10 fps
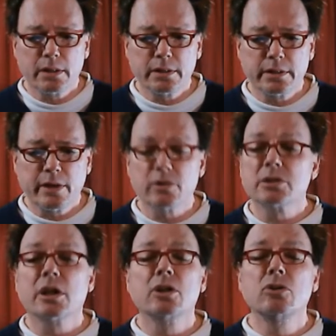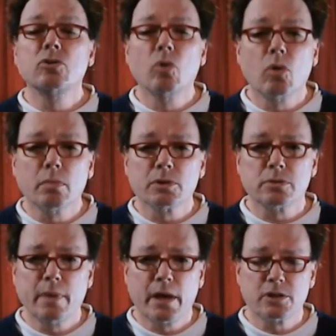there is an enormous
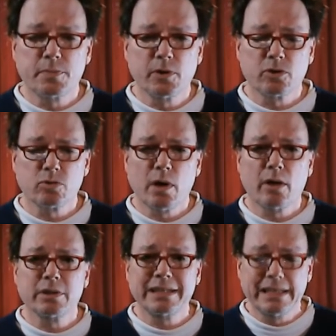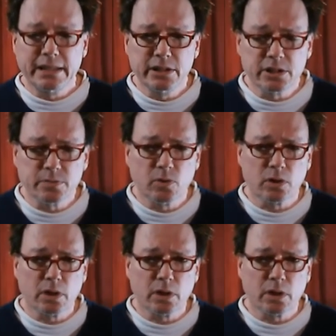amount of spirituality in this book,